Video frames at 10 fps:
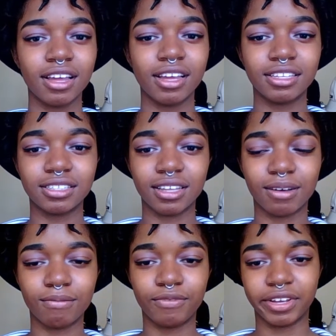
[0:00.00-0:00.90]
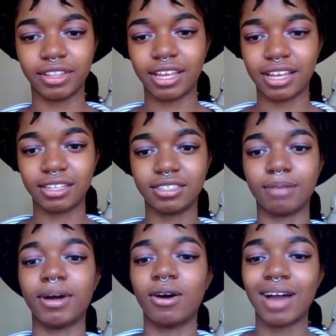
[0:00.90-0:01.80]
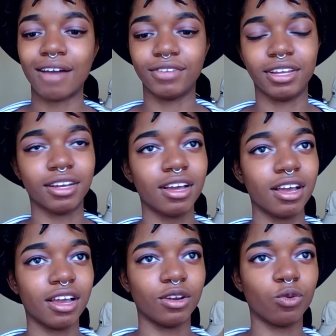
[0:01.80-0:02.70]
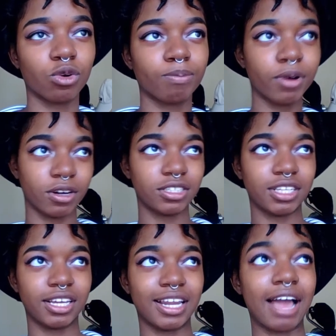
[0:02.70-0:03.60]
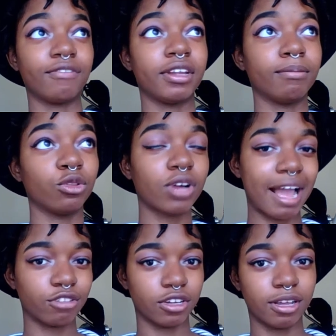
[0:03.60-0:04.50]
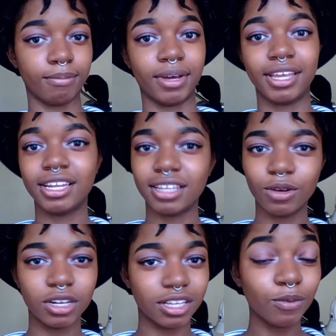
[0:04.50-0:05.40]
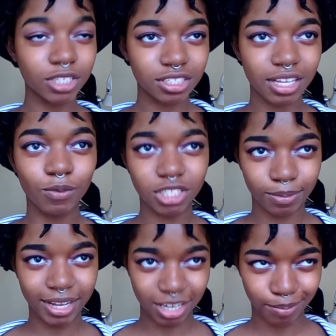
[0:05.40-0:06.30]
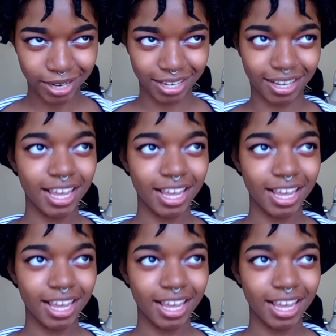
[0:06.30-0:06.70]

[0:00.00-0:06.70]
his feelings about having an older person having him look after him, but he wants to be independent.